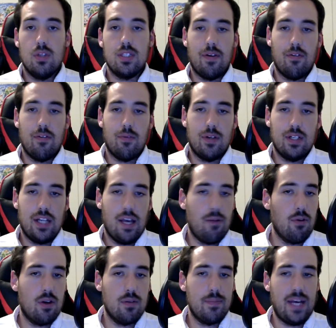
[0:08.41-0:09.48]
up, everyone, and
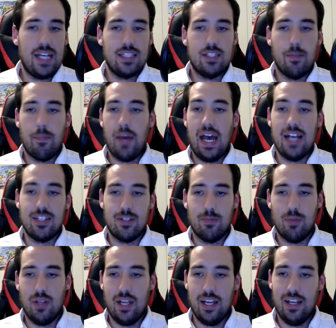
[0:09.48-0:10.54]
welcome back to Pass or
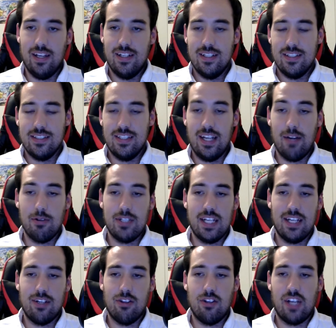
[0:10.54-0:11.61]
Play. Today we're
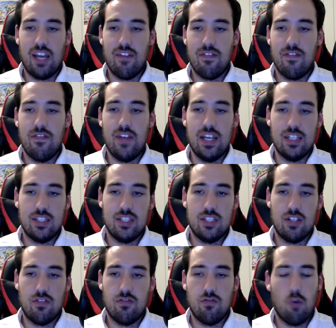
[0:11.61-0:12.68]
taking a look at
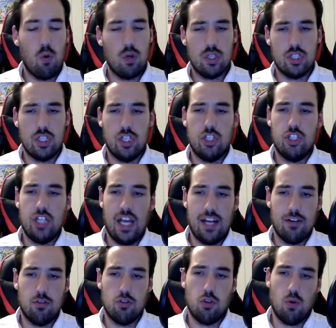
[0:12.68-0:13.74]
Fist, Forged in
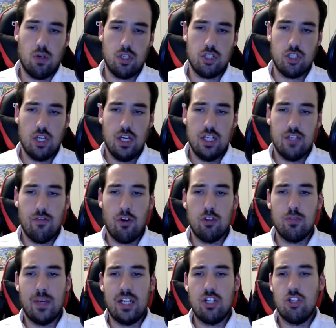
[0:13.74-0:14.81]
Shadow Torch,
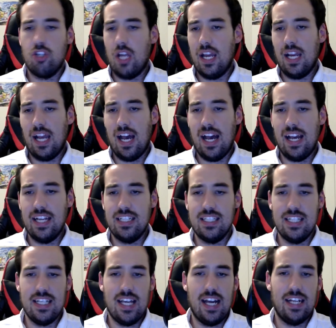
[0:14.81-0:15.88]
developed by Shanghai
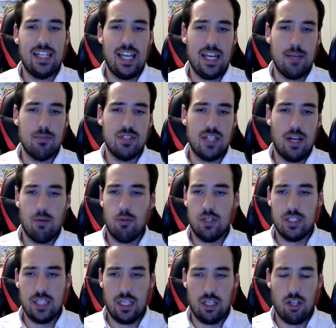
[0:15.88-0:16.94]
TI Games
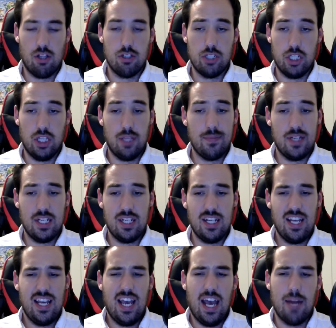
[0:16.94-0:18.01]
Network Technology Limited
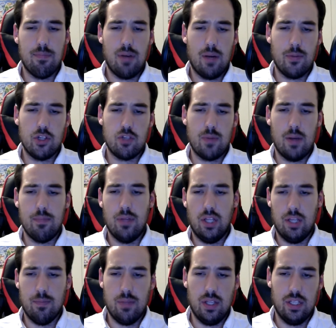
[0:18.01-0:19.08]
and published by
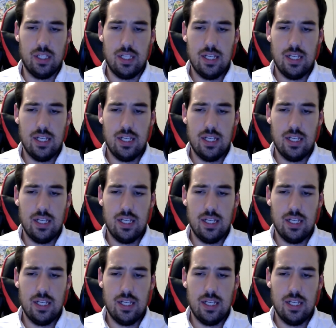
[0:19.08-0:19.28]
Billy.